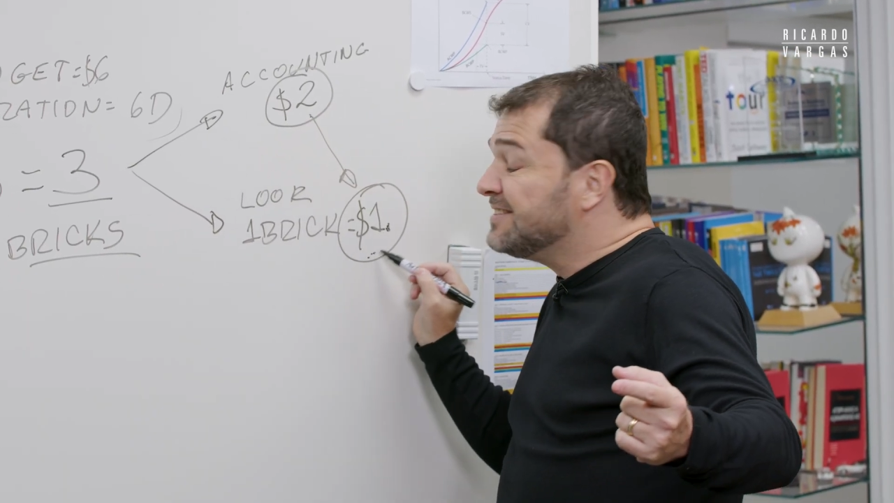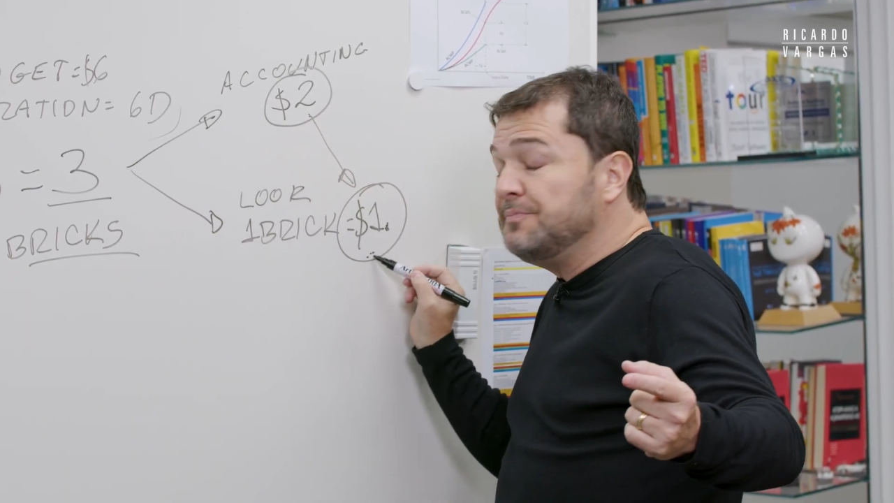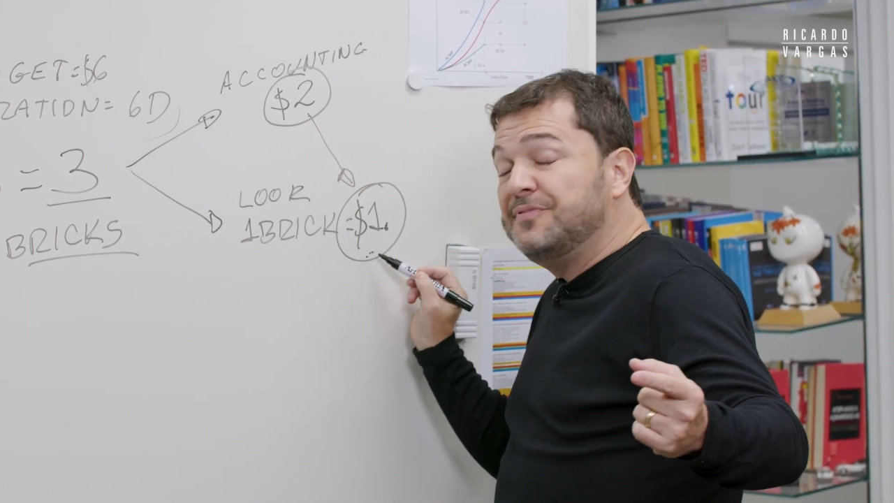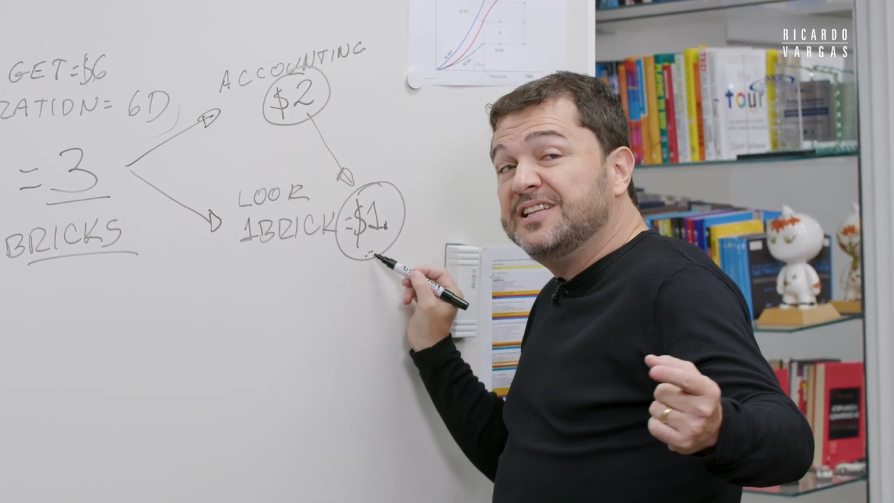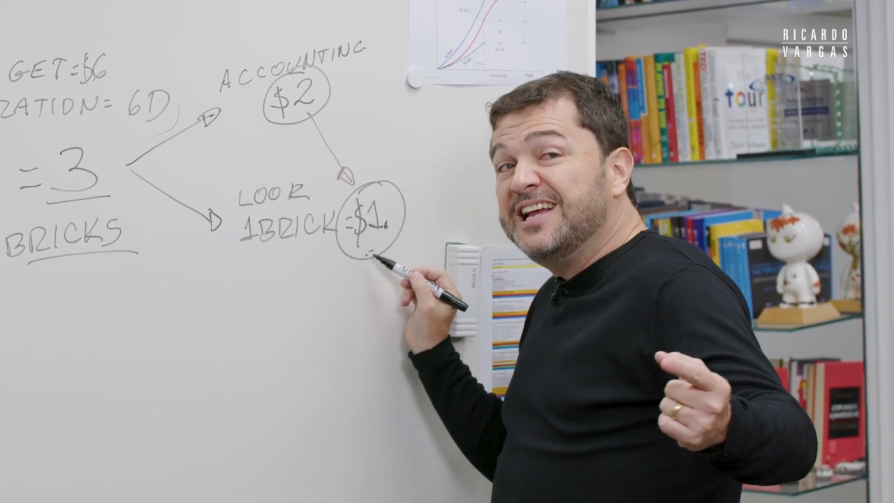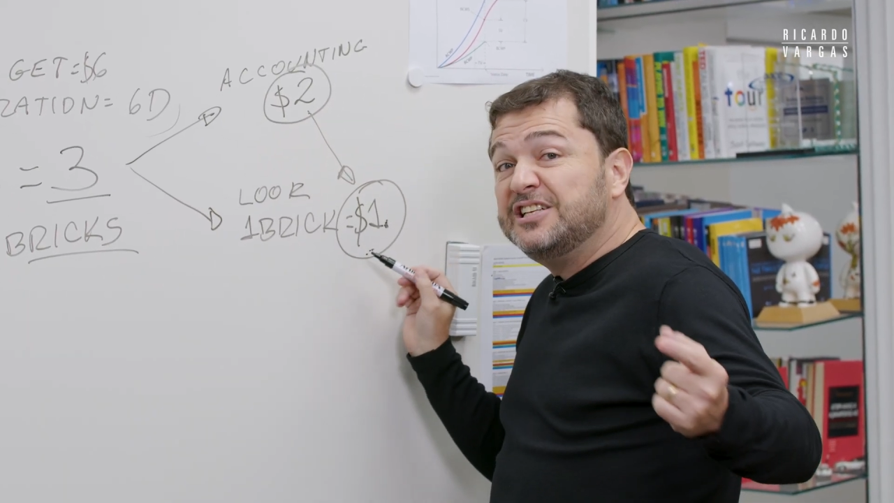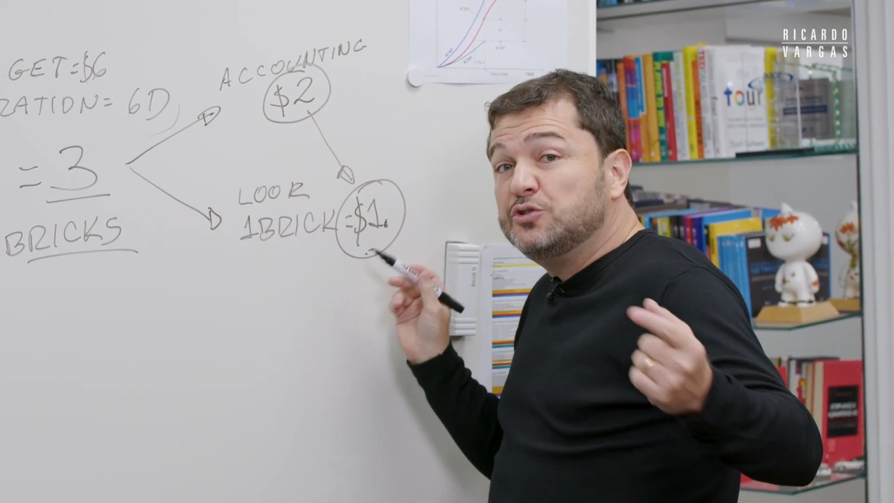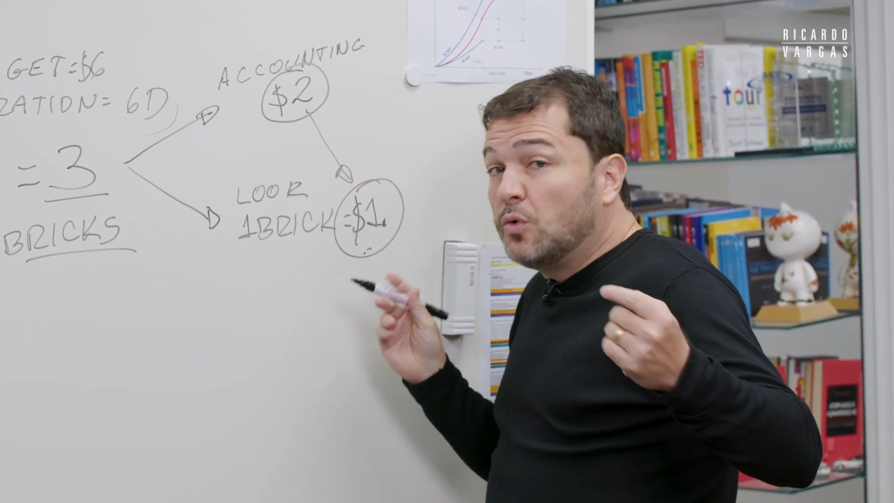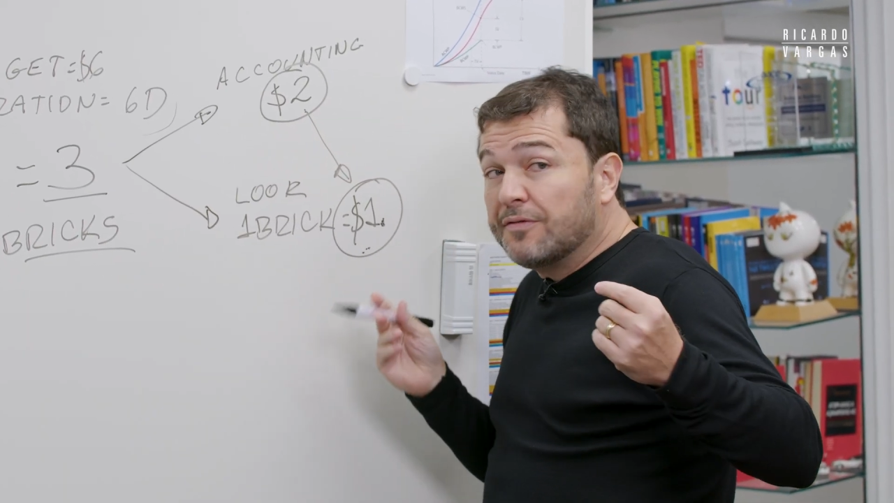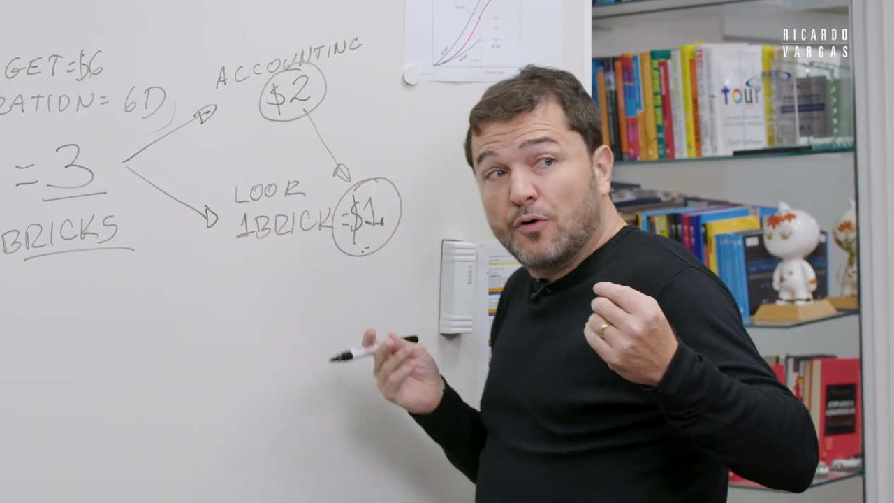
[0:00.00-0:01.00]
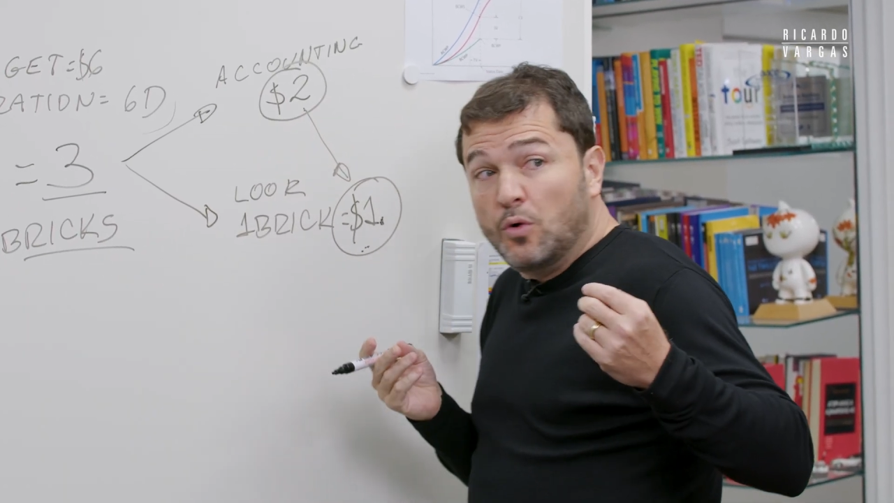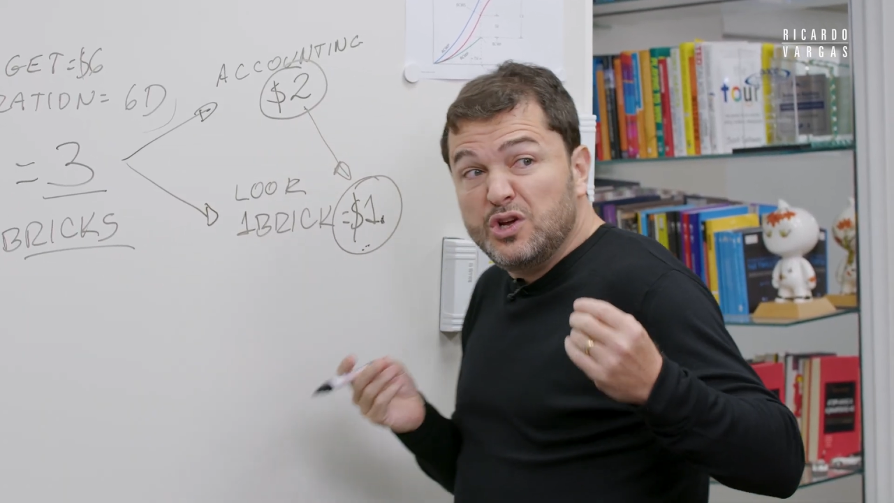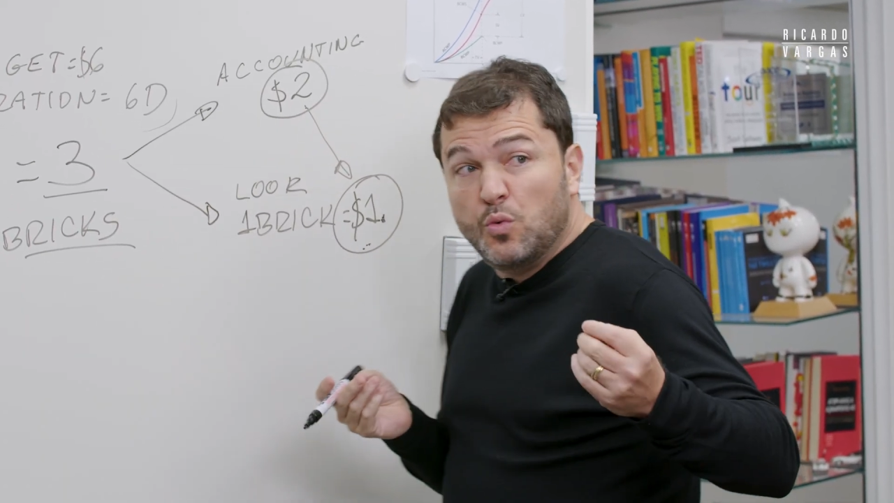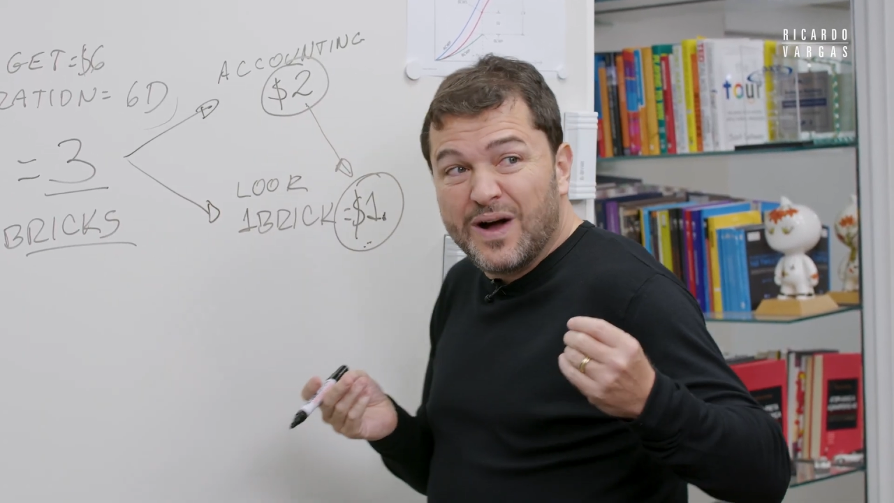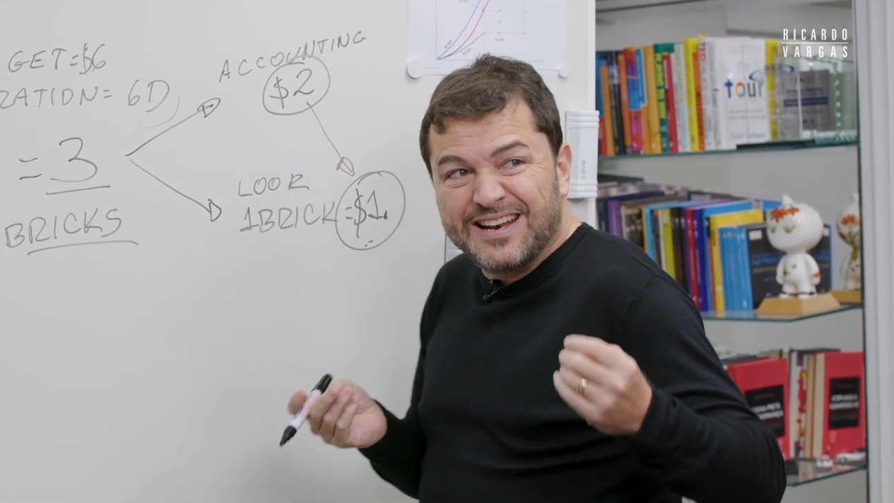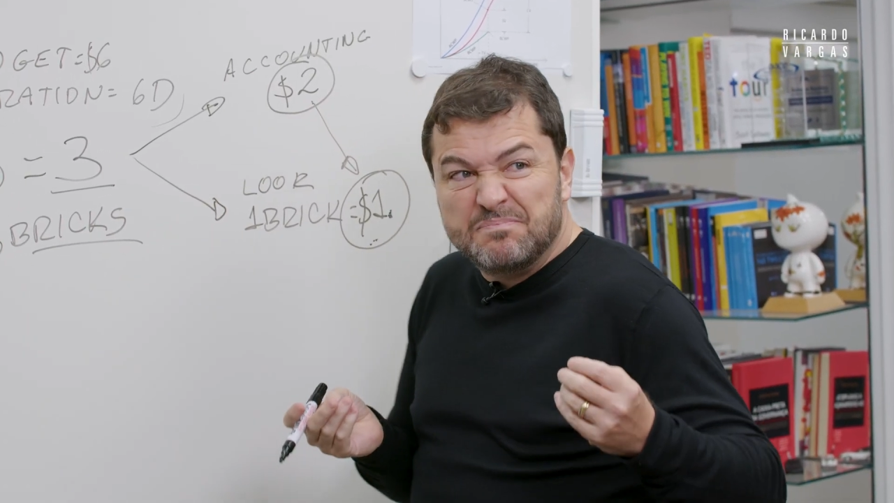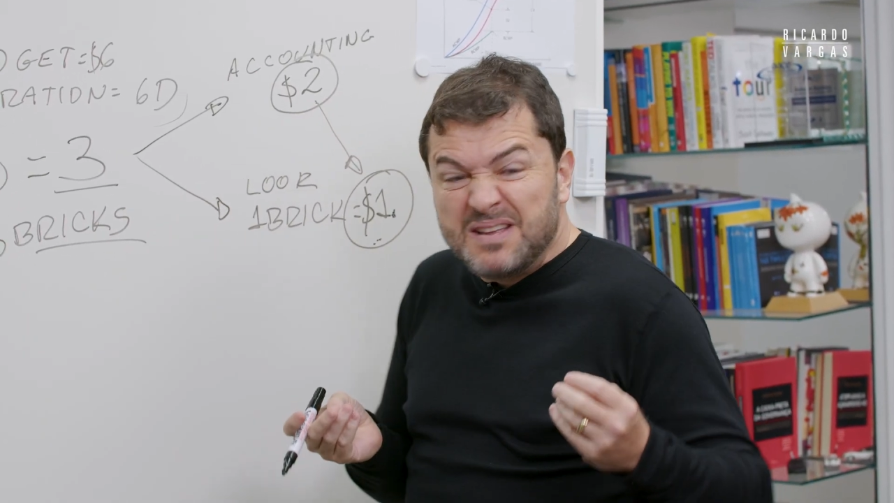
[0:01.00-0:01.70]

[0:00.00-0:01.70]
something that is worth only one.